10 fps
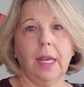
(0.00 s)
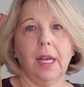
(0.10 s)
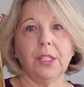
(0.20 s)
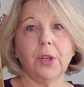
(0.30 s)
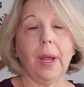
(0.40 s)

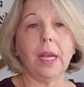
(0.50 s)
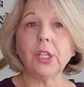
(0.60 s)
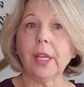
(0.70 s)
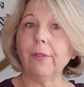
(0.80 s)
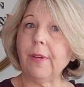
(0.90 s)
So
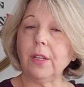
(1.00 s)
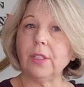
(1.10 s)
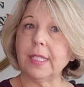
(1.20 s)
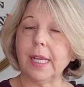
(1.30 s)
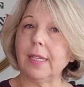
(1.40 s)
actually I found a
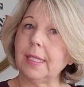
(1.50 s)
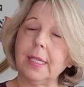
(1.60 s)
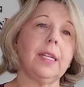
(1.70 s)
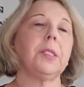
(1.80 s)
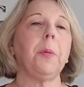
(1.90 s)
set of
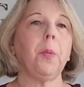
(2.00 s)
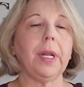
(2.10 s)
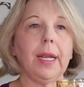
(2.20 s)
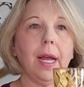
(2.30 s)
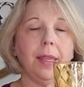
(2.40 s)
6, but when
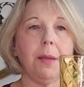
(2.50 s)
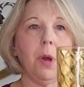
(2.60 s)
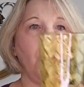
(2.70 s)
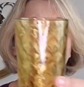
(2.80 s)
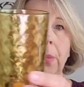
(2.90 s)
I got them
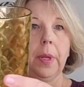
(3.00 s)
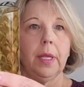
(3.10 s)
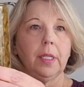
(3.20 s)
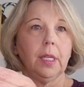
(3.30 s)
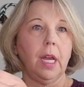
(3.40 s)
home
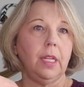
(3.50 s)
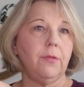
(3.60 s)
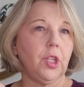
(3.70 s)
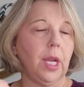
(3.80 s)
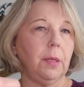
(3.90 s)
and kind of
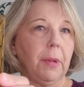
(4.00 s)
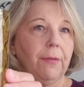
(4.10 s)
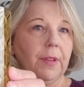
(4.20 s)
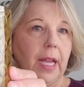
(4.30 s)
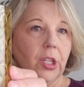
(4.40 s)
shined my
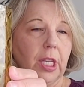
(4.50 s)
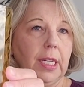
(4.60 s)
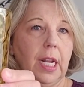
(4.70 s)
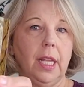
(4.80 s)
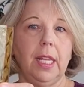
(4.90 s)

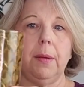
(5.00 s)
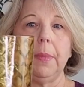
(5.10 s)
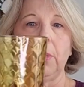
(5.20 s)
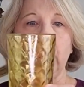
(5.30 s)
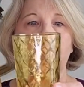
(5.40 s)
flashlight on them
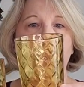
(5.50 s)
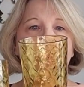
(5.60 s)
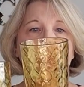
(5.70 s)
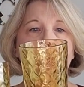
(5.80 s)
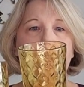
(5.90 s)
while I
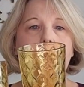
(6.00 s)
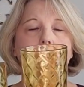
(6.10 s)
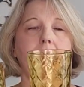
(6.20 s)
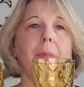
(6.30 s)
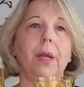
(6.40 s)
was cleaning
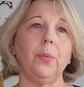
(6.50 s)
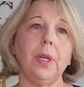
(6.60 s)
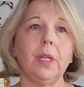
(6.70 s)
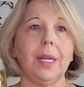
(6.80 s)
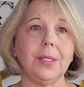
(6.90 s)
them, I
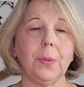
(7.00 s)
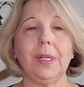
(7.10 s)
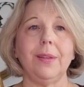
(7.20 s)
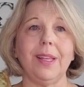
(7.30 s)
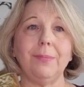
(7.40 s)
realized one
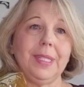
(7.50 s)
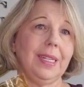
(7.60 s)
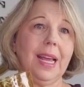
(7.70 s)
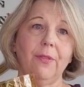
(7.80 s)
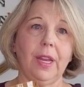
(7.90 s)
of them did
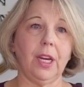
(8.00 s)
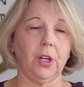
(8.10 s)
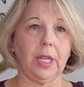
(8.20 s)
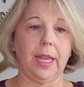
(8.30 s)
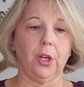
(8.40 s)
have a
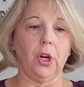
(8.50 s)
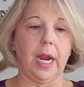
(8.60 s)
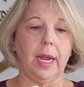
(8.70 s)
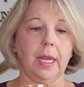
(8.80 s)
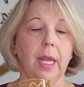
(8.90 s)
hairline
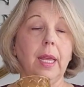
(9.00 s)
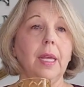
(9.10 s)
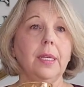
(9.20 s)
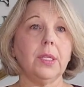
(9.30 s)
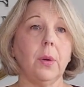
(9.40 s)
crack.
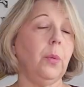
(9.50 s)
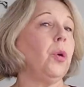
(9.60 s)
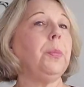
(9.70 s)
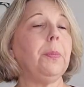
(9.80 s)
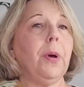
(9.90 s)
So I
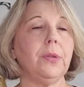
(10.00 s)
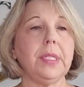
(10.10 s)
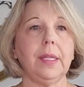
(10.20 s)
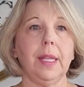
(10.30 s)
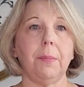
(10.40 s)
will be
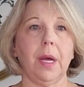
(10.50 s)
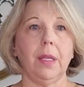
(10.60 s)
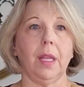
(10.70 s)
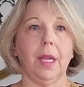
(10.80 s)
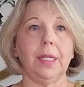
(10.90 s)
posting them
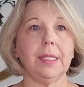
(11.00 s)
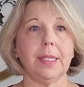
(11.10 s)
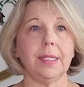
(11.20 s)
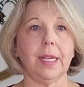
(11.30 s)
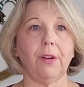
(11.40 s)
online as a
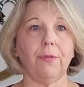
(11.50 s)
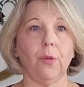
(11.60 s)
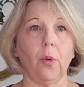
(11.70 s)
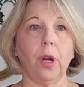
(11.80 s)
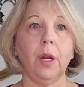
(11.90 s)
set of
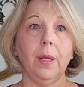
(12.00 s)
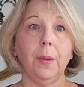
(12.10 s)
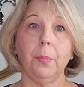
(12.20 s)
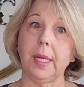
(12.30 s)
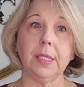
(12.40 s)
4,
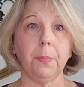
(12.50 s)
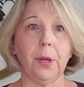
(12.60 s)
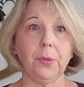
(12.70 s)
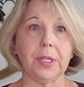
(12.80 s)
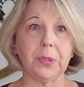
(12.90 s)
plus a
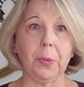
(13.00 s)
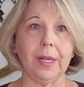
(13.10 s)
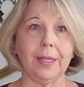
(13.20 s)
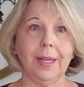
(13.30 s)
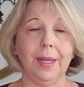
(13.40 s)
bonus
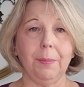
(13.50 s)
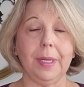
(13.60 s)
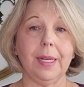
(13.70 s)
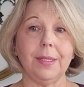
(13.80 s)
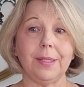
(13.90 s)
one,
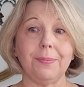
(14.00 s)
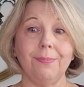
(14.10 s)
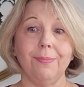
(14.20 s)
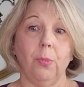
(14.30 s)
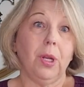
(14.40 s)
because
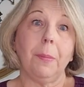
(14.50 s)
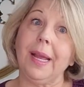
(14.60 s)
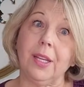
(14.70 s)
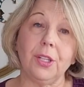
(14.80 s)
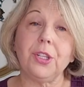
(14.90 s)
what am I
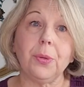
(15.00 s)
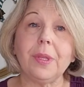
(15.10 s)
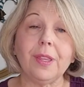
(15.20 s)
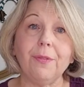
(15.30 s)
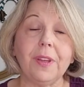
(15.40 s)
going to do
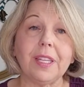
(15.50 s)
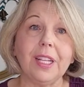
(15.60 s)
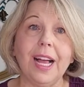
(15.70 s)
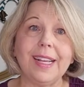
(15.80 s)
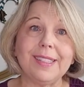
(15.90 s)
with the 5th
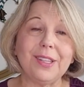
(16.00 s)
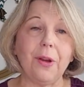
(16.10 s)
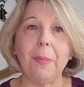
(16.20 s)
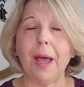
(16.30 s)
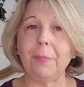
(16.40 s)
glass? So
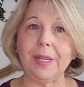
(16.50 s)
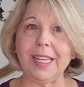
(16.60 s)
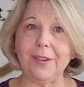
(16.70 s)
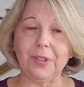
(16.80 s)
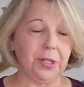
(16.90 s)
I'm happy to
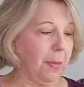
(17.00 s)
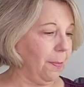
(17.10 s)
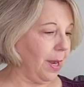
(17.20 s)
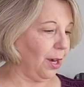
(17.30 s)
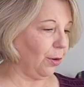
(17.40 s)
give it to my
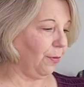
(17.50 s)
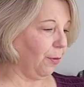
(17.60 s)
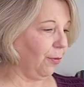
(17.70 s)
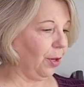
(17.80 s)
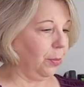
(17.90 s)
buyer for
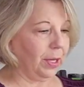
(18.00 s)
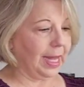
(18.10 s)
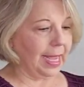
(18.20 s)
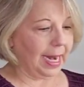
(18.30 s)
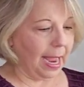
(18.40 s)
free when
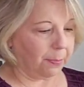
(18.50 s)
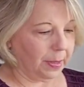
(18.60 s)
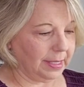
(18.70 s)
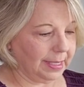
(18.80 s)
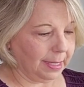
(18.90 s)
that
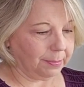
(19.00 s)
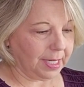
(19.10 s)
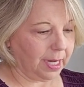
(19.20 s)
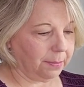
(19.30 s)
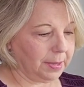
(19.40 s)
happens
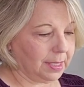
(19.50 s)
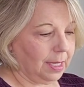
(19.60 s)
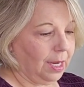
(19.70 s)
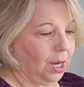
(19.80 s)
sometimes.